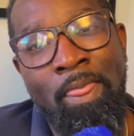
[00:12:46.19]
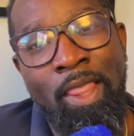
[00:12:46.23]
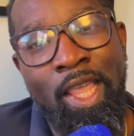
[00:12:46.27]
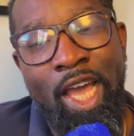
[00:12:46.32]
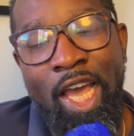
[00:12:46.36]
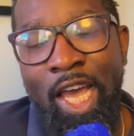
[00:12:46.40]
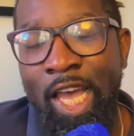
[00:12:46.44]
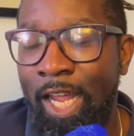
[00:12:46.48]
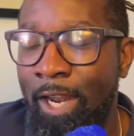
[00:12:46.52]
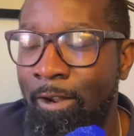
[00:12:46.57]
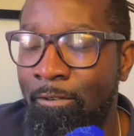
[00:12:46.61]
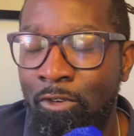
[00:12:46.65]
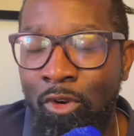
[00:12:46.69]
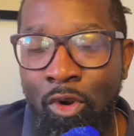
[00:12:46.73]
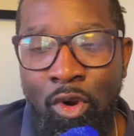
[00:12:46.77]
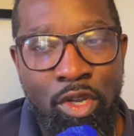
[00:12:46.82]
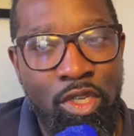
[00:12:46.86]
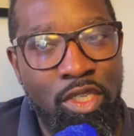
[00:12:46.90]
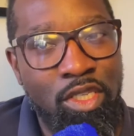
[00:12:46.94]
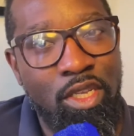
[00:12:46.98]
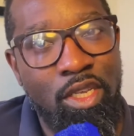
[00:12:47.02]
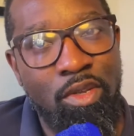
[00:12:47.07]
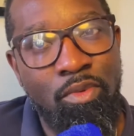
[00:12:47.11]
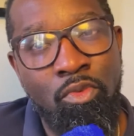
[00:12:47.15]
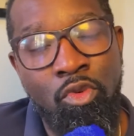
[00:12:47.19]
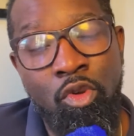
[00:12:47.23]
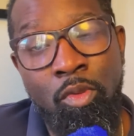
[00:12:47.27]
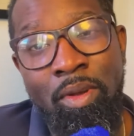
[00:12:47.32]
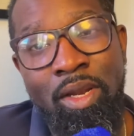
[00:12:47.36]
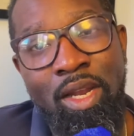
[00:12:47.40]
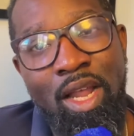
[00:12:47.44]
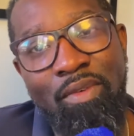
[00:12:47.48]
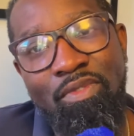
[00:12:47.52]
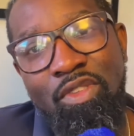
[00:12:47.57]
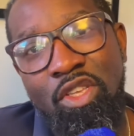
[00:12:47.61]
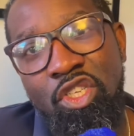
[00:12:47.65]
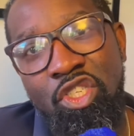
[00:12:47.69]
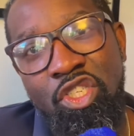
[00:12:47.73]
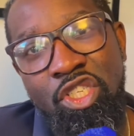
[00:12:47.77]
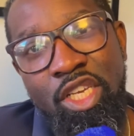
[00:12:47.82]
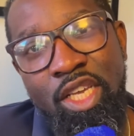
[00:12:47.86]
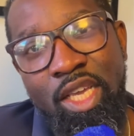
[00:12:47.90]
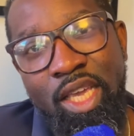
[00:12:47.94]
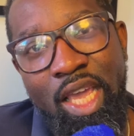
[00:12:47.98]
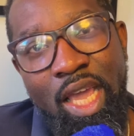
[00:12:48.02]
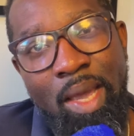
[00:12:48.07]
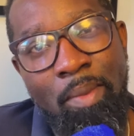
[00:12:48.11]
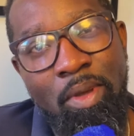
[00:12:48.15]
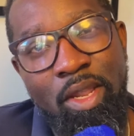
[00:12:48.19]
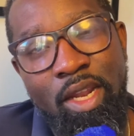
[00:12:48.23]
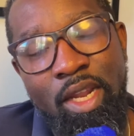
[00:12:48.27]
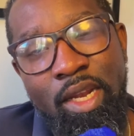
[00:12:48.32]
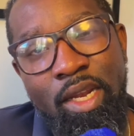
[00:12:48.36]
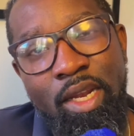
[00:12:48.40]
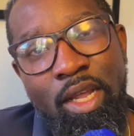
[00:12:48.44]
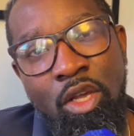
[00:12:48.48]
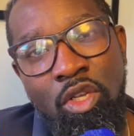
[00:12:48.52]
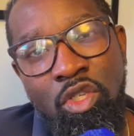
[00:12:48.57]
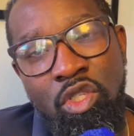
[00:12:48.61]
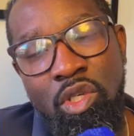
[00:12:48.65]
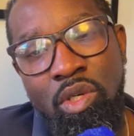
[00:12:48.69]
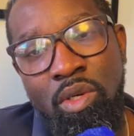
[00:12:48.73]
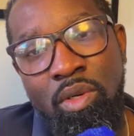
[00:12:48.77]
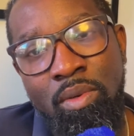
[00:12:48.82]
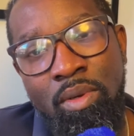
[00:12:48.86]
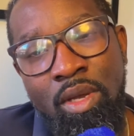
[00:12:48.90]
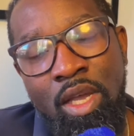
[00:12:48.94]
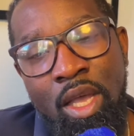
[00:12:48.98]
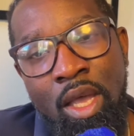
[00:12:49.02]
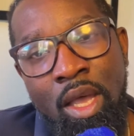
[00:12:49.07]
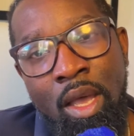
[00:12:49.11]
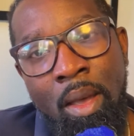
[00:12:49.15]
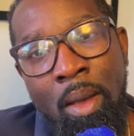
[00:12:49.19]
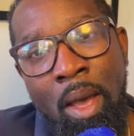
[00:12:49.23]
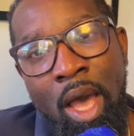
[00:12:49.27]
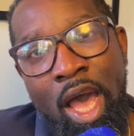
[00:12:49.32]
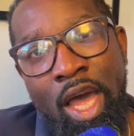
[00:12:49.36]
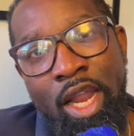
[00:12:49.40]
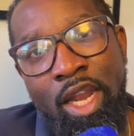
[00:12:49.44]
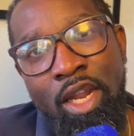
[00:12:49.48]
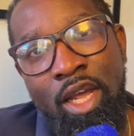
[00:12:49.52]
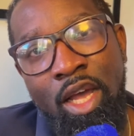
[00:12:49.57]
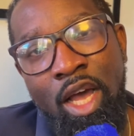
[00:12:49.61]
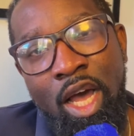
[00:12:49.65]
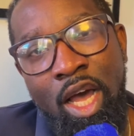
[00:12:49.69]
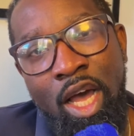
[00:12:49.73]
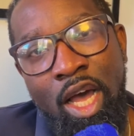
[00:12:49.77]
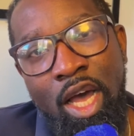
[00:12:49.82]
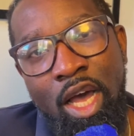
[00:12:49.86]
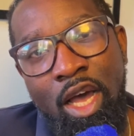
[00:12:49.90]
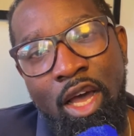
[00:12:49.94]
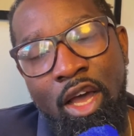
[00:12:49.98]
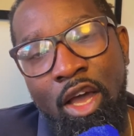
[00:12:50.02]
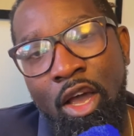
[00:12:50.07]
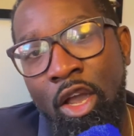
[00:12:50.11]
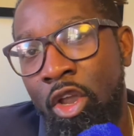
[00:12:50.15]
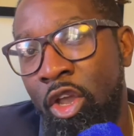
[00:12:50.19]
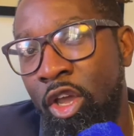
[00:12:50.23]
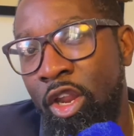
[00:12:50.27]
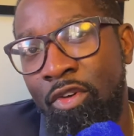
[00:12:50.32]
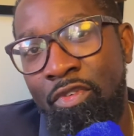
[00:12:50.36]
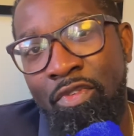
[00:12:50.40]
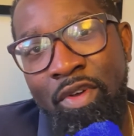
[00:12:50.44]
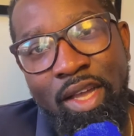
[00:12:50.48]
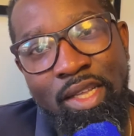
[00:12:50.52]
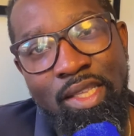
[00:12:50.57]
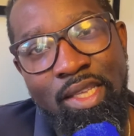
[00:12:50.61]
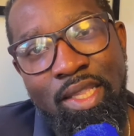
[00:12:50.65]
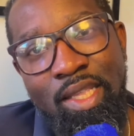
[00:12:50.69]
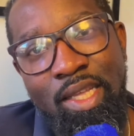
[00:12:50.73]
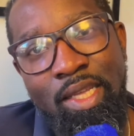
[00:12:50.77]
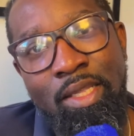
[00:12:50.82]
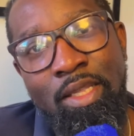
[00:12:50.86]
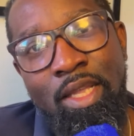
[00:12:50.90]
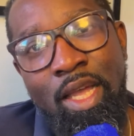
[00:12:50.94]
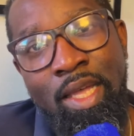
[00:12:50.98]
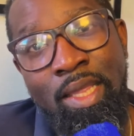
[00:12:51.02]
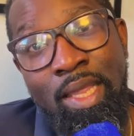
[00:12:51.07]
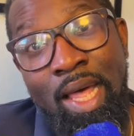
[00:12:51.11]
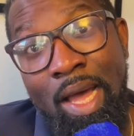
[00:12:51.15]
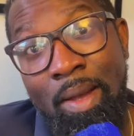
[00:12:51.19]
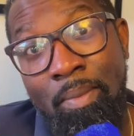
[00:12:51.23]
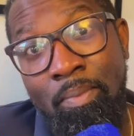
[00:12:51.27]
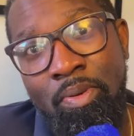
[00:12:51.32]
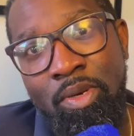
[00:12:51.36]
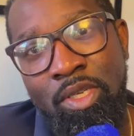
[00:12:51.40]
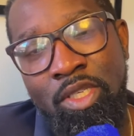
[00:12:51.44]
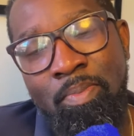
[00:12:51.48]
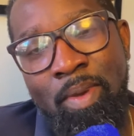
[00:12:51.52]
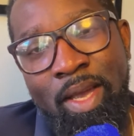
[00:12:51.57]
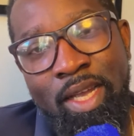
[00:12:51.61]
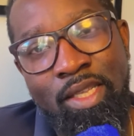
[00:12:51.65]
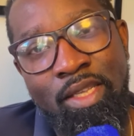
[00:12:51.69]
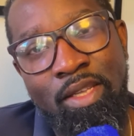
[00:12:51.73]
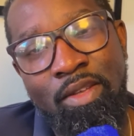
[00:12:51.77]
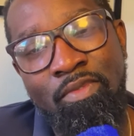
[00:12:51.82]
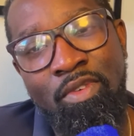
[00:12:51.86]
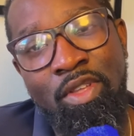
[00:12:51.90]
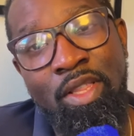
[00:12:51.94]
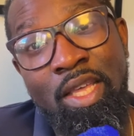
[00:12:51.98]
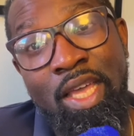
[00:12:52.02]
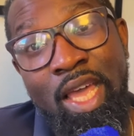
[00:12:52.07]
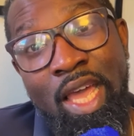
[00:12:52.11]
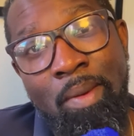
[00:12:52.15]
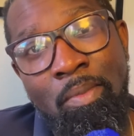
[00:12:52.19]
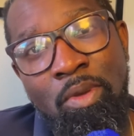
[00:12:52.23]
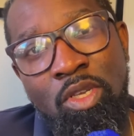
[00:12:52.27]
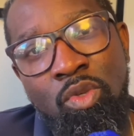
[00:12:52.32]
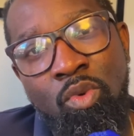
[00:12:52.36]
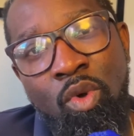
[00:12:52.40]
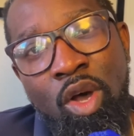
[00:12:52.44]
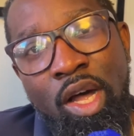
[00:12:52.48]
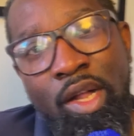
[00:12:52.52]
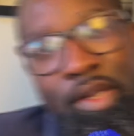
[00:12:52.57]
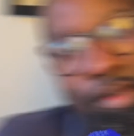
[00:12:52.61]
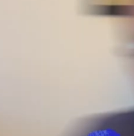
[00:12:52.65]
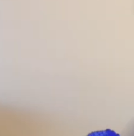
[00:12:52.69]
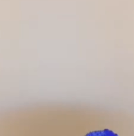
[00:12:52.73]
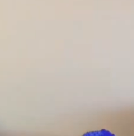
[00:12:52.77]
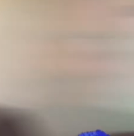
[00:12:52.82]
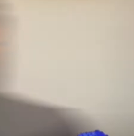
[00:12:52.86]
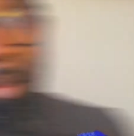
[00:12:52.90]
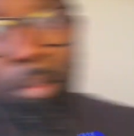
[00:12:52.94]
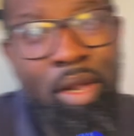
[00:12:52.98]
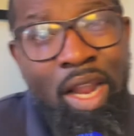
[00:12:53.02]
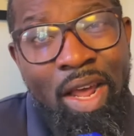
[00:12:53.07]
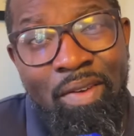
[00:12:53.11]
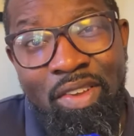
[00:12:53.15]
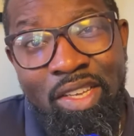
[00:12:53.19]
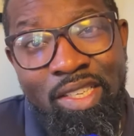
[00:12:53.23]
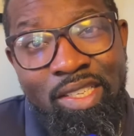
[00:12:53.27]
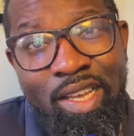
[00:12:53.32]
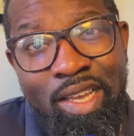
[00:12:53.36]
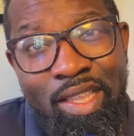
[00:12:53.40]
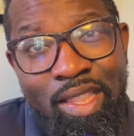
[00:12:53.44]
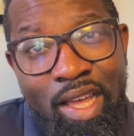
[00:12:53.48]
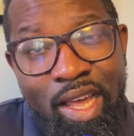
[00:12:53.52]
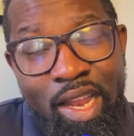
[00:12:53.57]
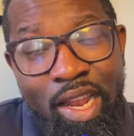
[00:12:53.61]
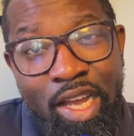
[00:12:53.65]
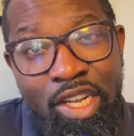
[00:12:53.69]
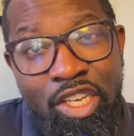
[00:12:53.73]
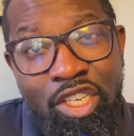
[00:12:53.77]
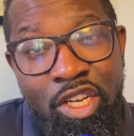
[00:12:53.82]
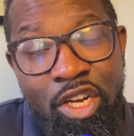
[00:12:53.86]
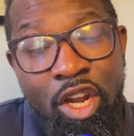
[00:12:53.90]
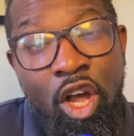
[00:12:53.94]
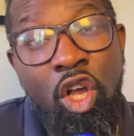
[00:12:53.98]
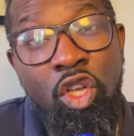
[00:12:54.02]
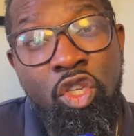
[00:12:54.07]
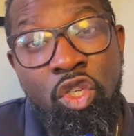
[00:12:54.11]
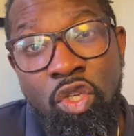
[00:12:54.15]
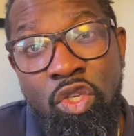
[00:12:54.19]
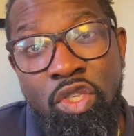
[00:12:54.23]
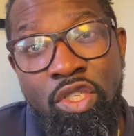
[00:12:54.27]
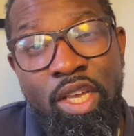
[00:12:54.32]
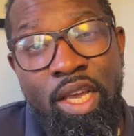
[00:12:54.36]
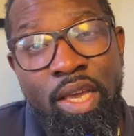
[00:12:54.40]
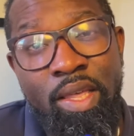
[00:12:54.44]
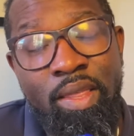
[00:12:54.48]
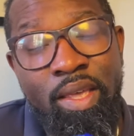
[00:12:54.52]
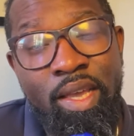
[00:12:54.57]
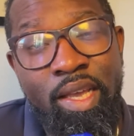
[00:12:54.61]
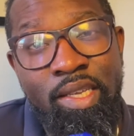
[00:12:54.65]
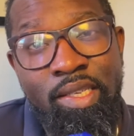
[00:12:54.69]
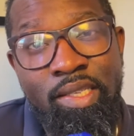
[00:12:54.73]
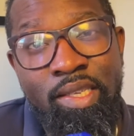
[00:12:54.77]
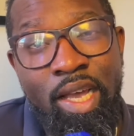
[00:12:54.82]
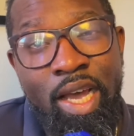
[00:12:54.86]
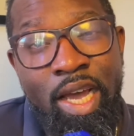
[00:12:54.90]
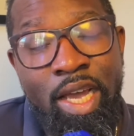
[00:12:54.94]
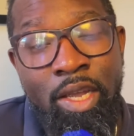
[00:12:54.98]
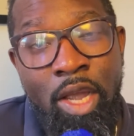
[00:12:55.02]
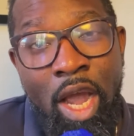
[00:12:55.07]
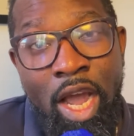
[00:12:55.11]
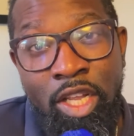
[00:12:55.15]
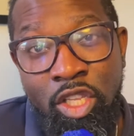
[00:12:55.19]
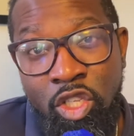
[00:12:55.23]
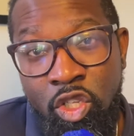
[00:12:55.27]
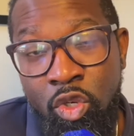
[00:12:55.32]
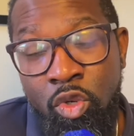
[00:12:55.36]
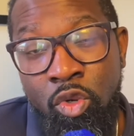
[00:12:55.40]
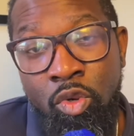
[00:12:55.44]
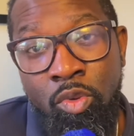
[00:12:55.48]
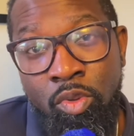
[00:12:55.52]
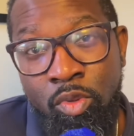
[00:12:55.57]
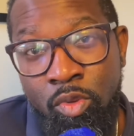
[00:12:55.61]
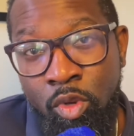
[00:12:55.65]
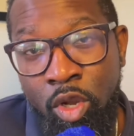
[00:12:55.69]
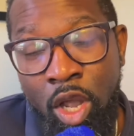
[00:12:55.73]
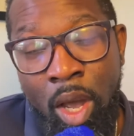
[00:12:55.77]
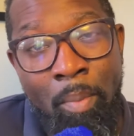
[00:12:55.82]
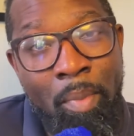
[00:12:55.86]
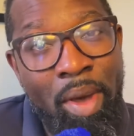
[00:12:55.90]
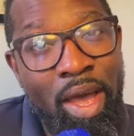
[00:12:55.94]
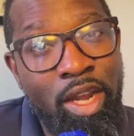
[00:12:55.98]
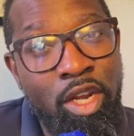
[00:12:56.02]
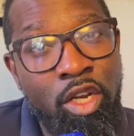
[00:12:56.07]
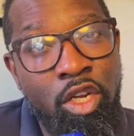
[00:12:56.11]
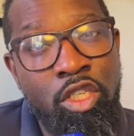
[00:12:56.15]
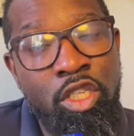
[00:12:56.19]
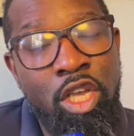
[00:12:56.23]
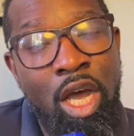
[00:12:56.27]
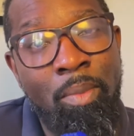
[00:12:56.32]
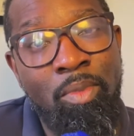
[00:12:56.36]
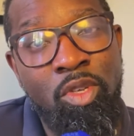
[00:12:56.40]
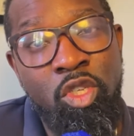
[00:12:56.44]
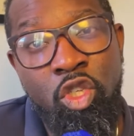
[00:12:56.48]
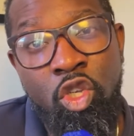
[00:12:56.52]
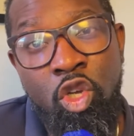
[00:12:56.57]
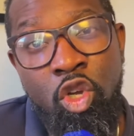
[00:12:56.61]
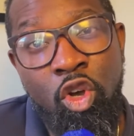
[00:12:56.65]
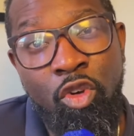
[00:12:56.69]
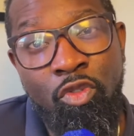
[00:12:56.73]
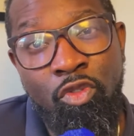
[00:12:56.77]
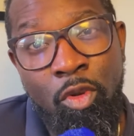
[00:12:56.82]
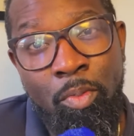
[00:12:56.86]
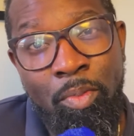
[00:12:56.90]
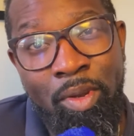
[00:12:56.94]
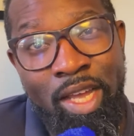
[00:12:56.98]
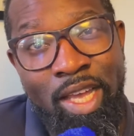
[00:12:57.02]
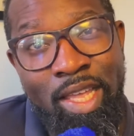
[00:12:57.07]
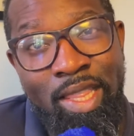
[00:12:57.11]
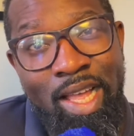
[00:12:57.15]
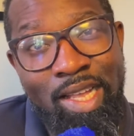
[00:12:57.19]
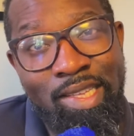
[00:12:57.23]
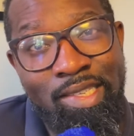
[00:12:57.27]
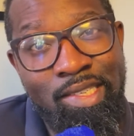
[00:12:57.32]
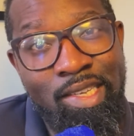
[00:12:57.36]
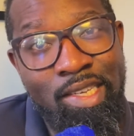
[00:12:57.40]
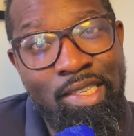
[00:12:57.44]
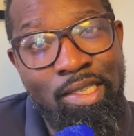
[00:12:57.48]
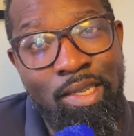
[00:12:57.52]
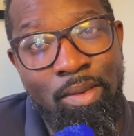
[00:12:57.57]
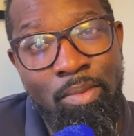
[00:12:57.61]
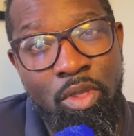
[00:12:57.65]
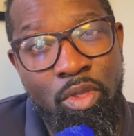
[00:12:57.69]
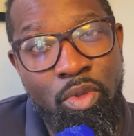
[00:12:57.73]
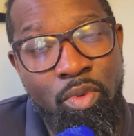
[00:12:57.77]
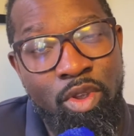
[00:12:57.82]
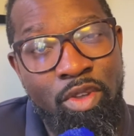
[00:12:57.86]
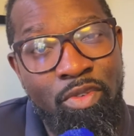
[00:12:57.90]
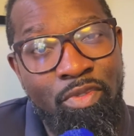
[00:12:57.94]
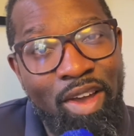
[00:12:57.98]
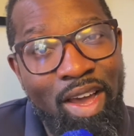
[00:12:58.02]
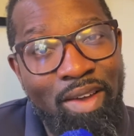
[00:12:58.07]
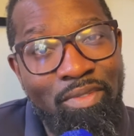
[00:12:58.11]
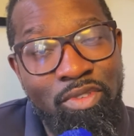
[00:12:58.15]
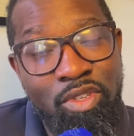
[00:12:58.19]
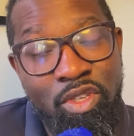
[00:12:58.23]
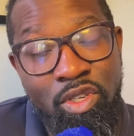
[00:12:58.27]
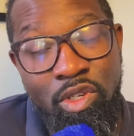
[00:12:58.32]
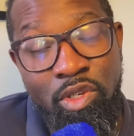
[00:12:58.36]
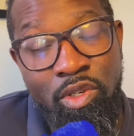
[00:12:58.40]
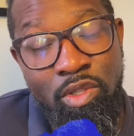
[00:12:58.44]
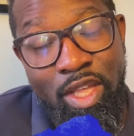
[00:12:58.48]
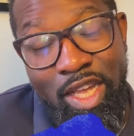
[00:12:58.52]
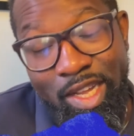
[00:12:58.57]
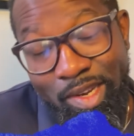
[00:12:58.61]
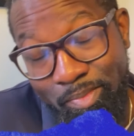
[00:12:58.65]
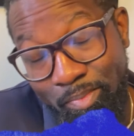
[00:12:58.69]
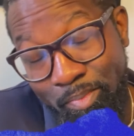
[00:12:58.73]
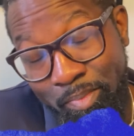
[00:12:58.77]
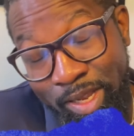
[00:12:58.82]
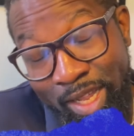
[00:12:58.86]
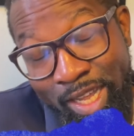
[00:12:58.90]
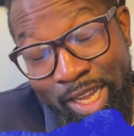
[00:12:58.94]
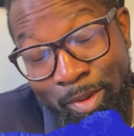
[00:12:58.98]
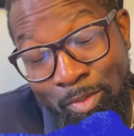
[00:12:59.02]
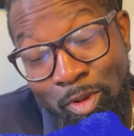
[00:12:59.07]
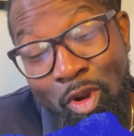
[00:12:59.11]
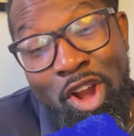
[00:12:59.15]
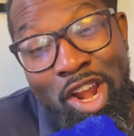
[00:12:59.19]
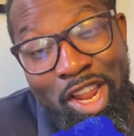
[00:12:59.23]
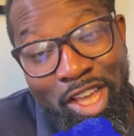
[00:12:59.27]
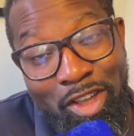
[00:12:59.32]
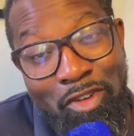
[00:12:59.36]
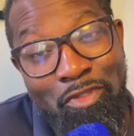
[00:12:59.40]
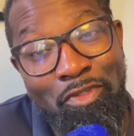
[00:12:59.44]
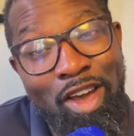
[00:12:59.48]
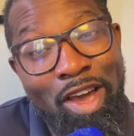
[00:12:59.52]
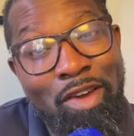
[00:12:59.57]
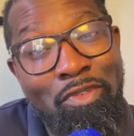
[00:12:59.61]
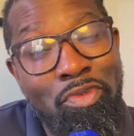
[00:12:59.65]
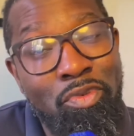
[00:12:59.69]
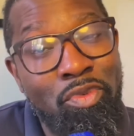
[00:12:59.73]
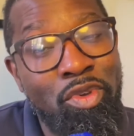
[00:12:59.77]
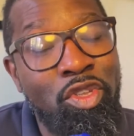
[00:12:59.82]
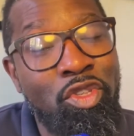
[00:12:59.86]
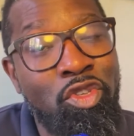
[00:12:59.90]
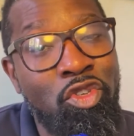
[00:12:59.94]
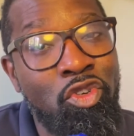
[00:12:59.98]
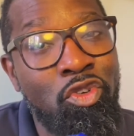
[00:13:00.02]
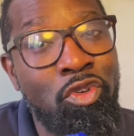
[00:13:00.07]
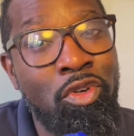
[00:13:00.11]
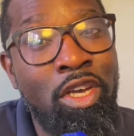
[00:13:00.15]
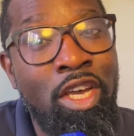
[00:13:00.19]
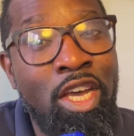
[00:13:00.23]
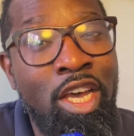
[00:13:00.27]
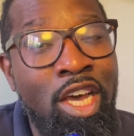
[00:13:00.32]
And of course, Ruben Loftus-Cheek came in and also had a good effect in that perspective of the game as well. But having said that, I should also say this. I do commend Thomas Tuchel for playing that system, the 3-5-2, that played more like a 5-3-2.